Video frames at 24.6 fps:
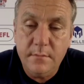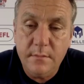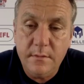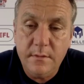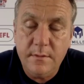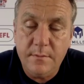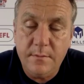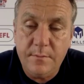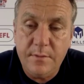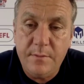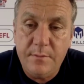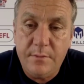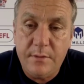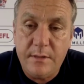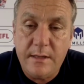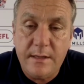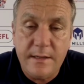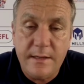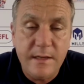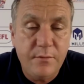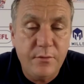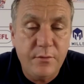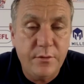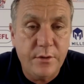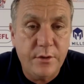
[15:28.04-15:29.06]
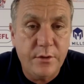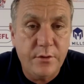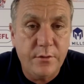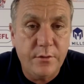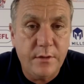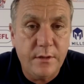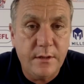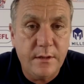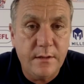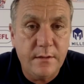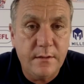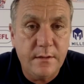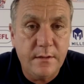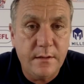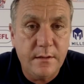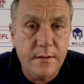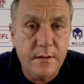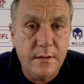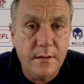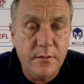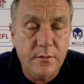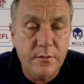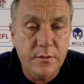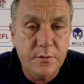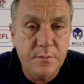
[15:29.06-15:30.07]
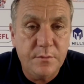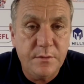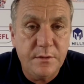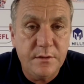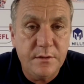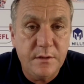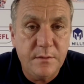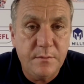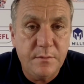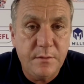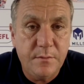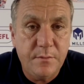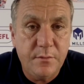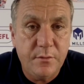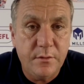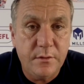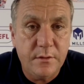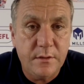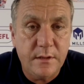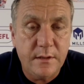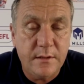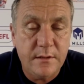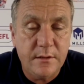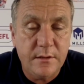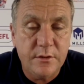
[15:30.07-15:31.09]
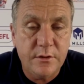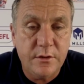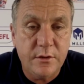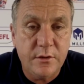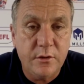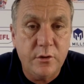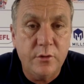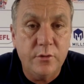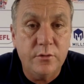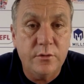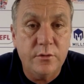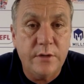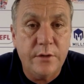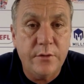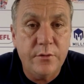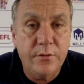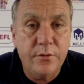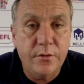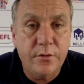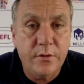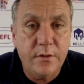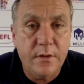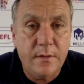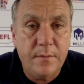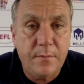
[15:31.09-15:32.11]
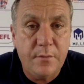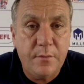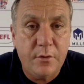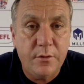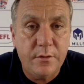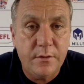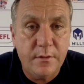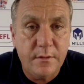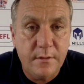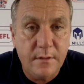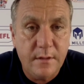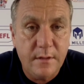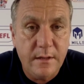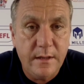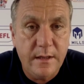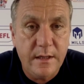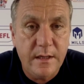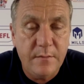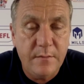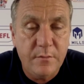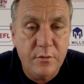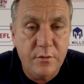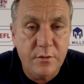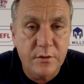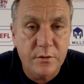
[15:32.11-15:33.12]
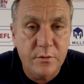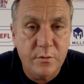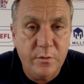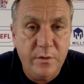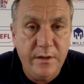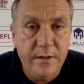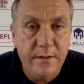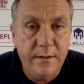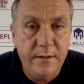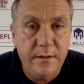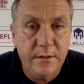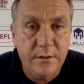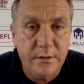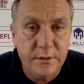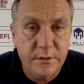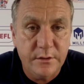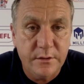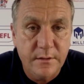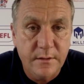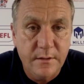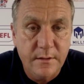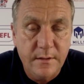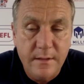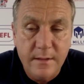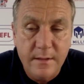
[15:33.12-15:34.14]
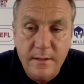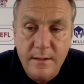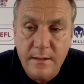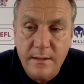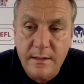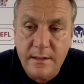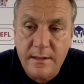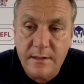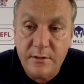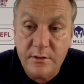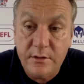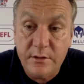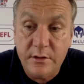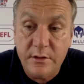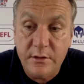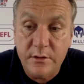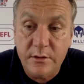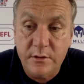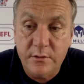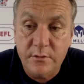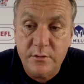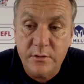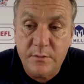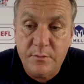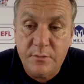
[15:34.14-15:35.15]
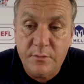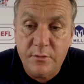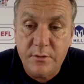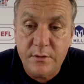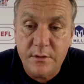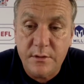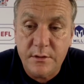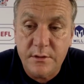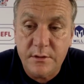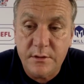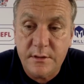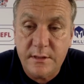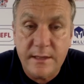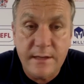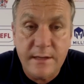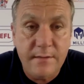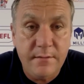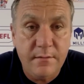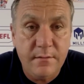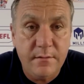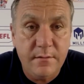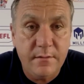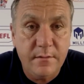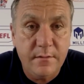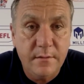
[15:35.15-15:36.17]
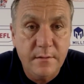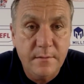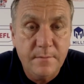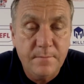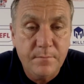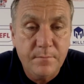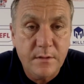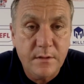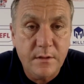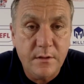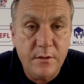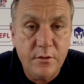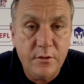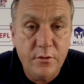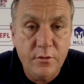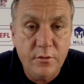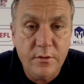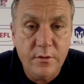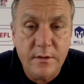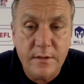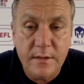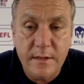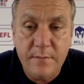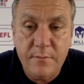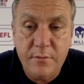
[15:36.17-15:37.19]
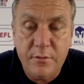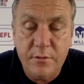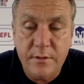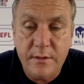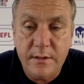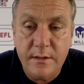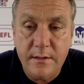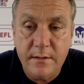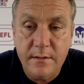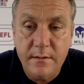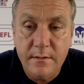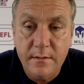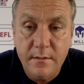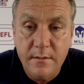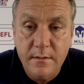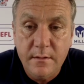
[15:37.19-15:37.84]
that people are able to go there and go and speak to people. It doesn't get looked down upon anymore as weakness. It actually gets looked upon as strength, that you are able to